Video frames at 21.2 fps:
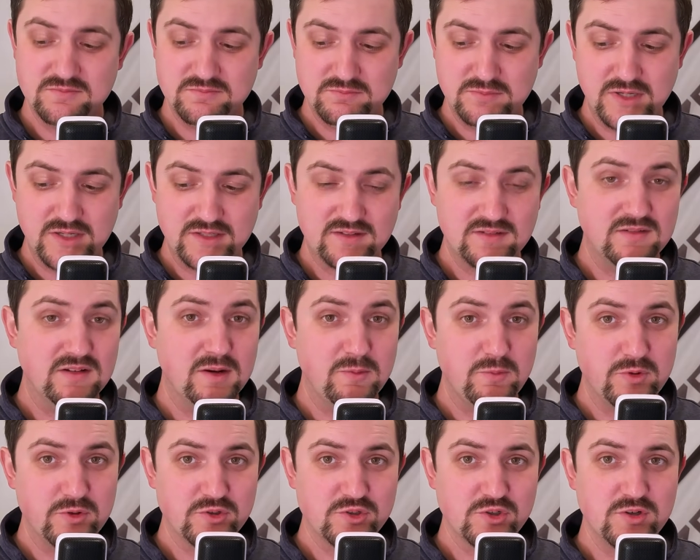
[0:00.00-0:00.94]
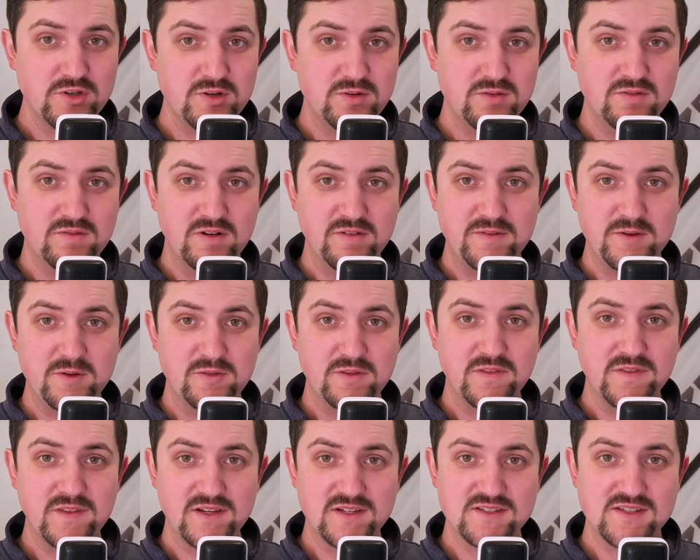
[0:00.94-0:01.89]
but I will show you a few of the
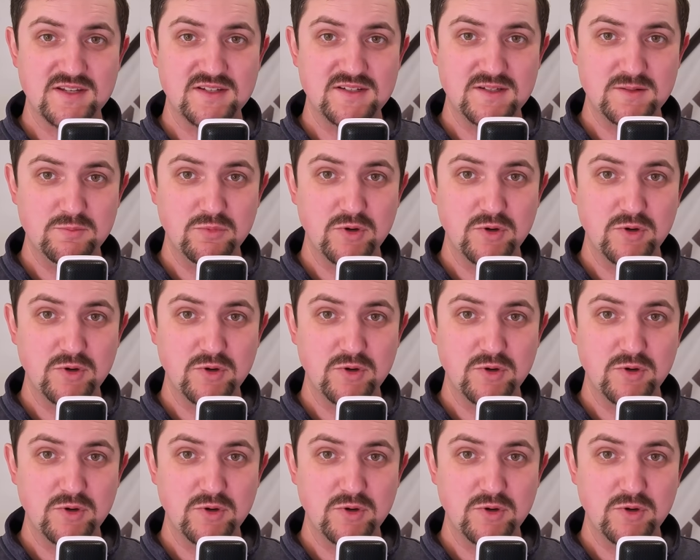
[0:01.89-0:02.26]
things that did